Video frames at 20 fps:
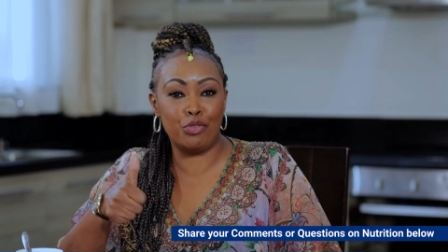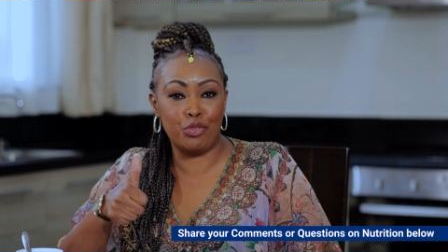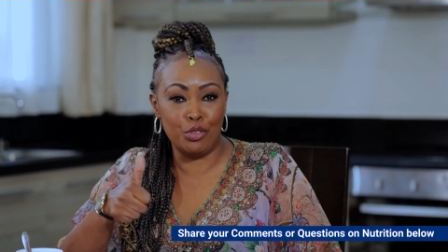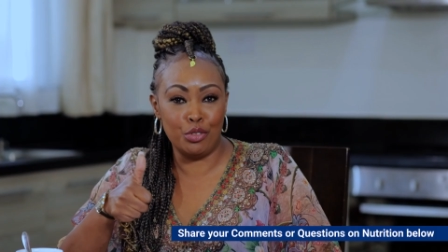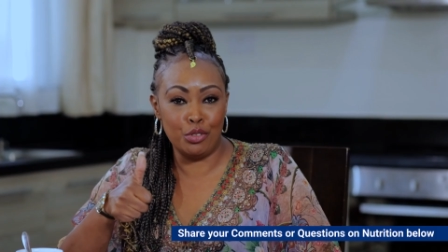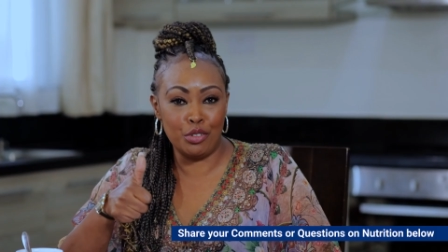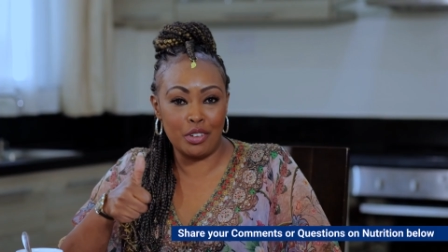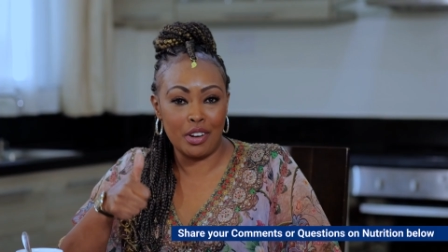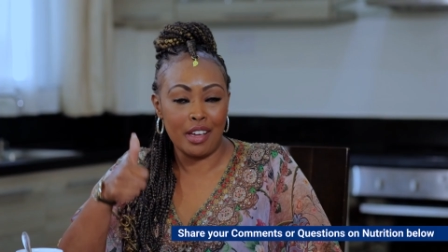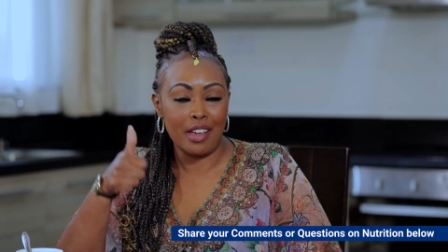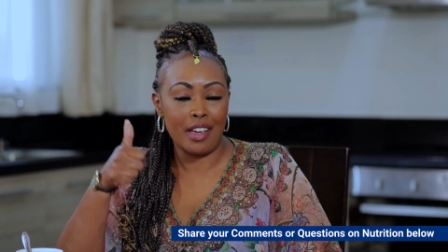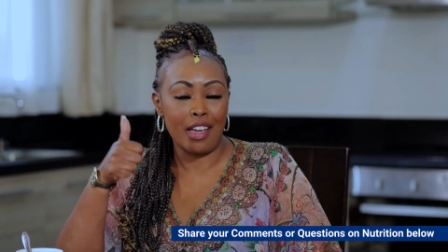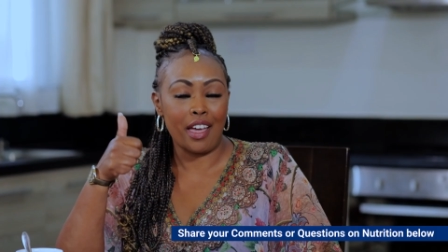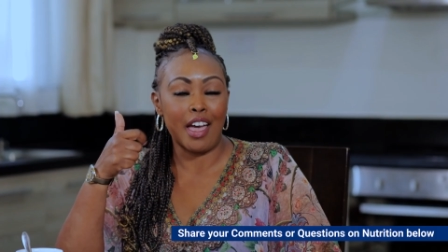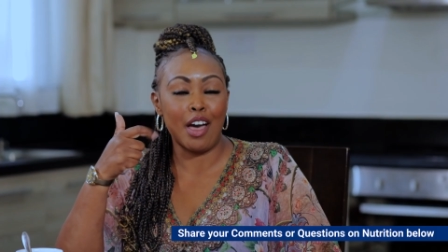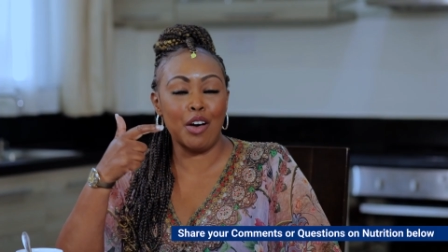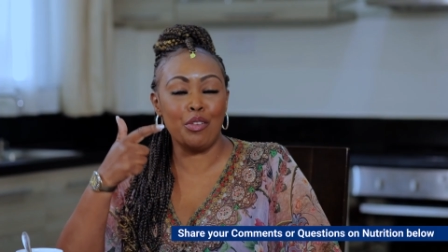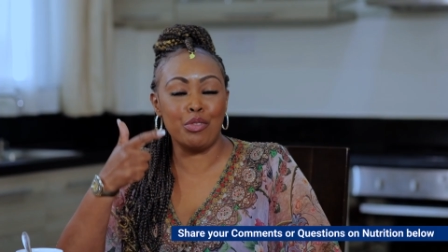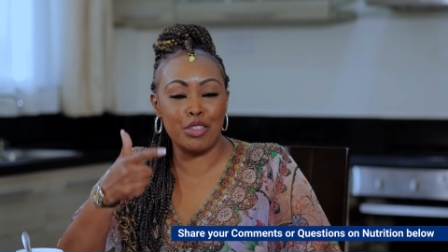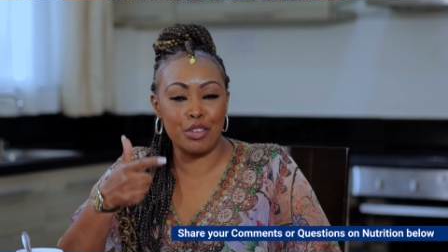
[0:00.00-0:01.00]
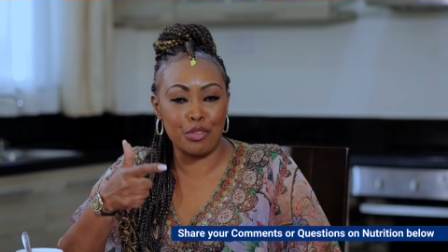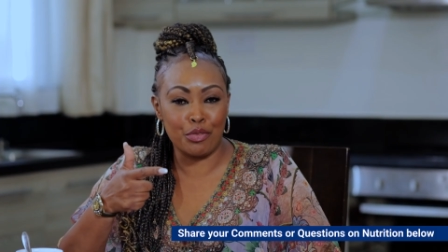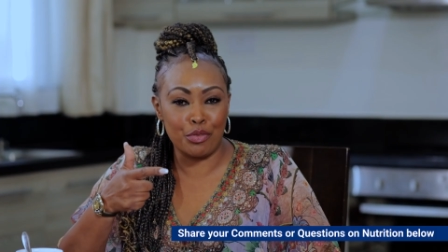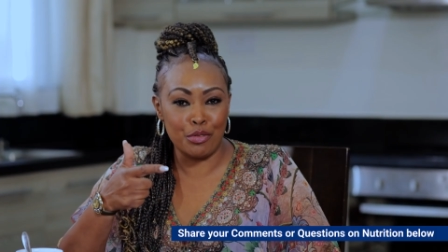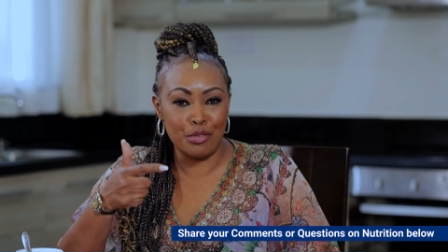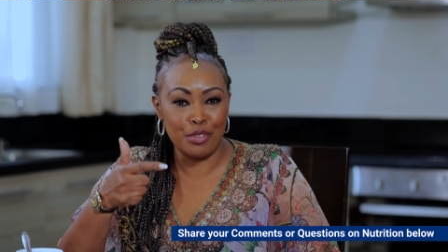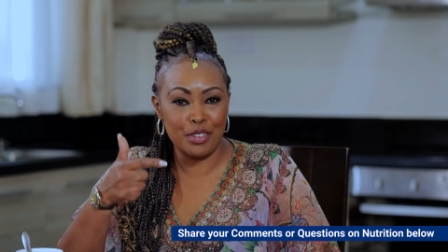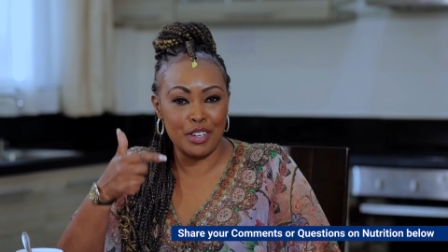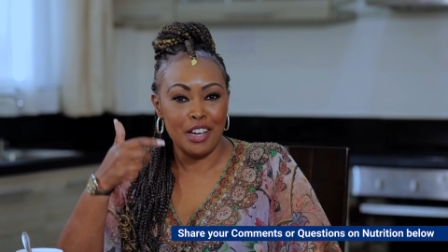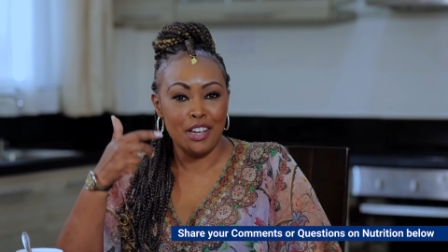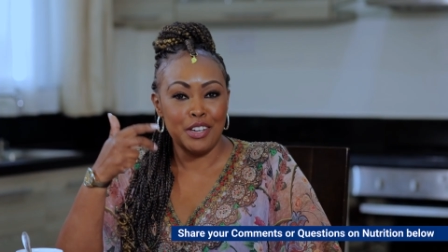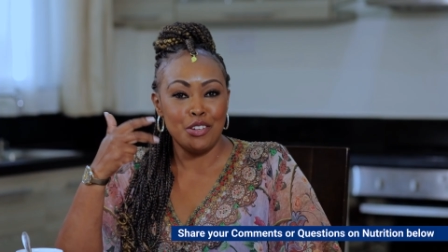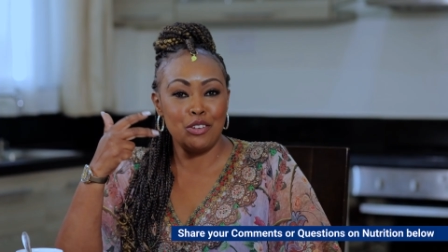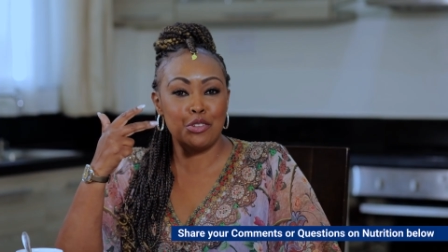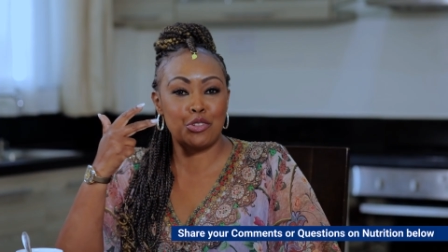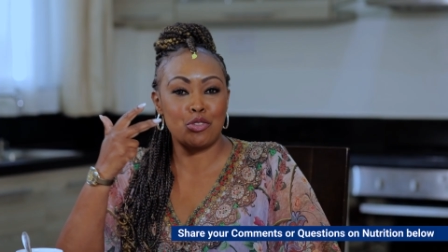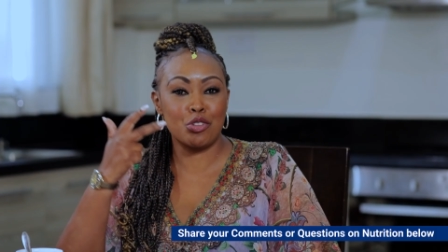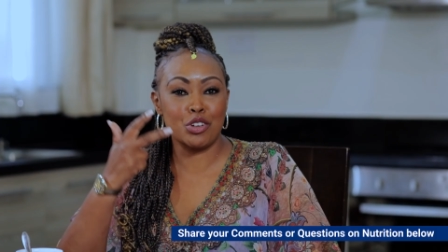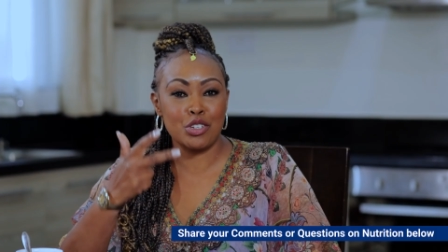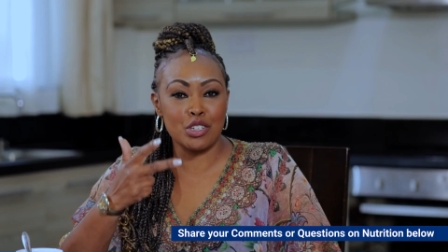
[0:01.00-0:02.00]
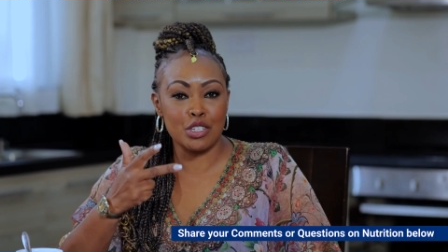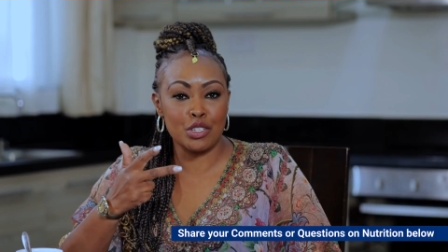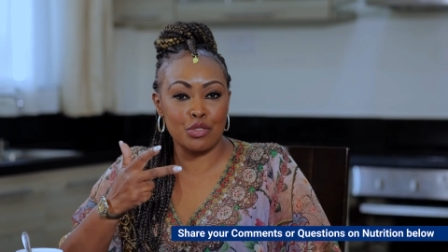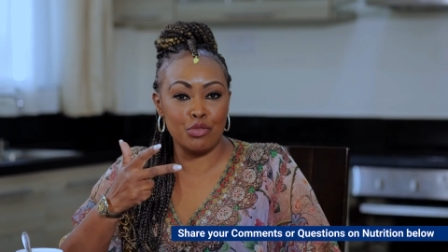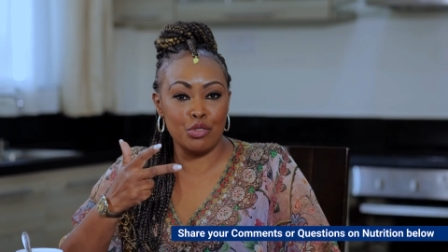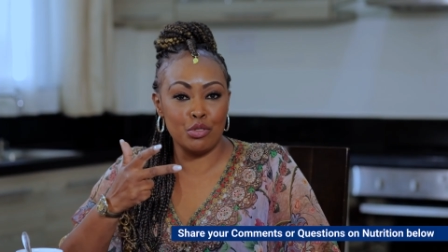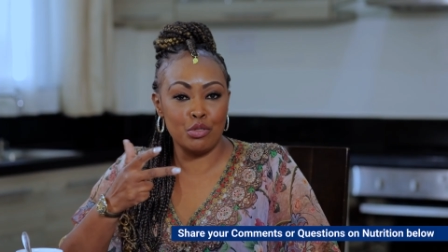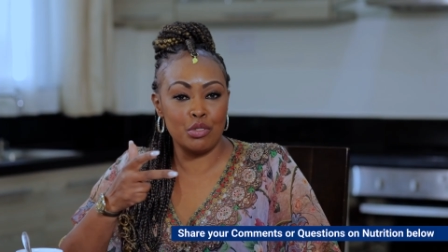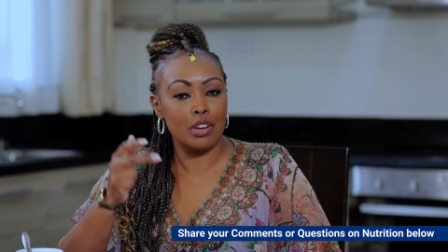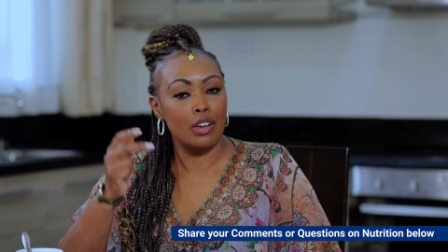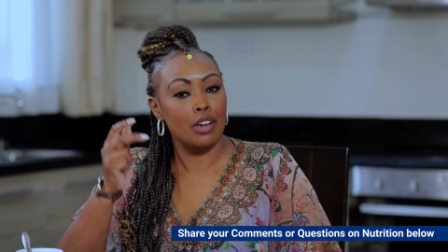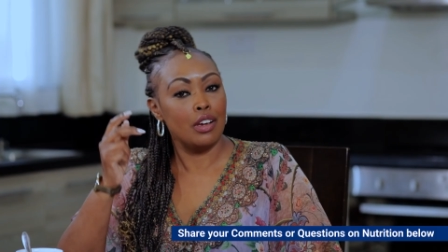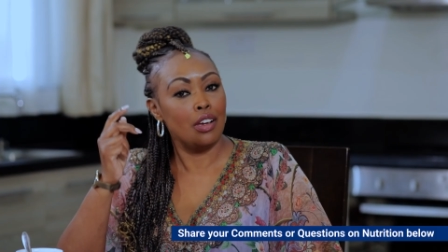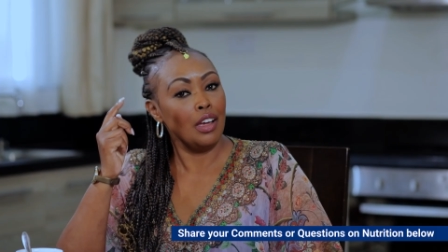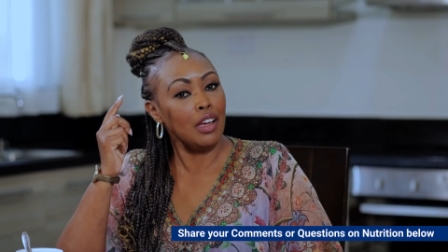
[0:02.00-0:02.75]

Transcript: food, healthy food, nutritious food.